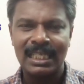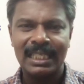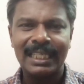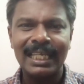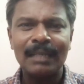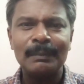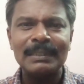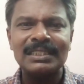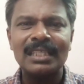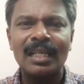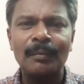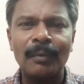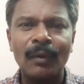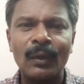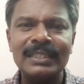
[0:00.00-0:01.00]
Here
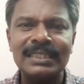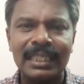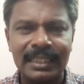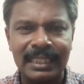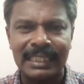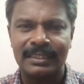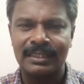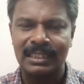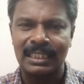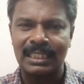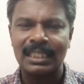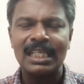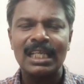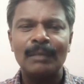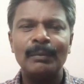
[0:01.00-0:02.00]
Mr. Bro is a debtor
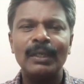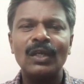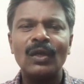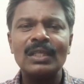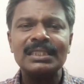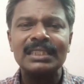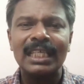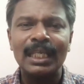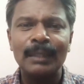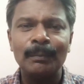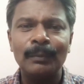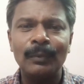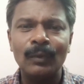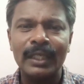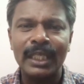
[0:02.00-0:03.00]
because he